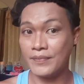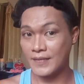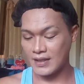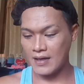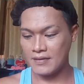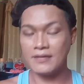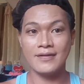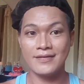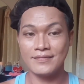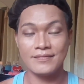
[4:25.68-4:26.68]
Yeah,
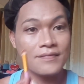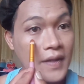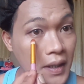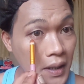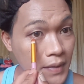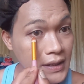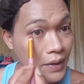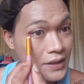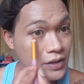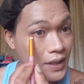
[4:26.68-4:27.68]
because I
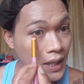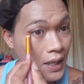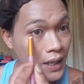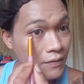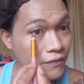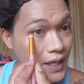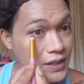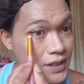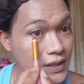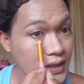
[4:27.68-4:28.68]
want it to be
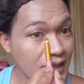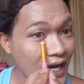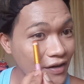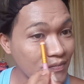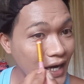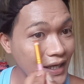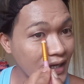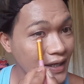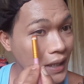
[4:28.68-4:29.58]
fresh in the eye of my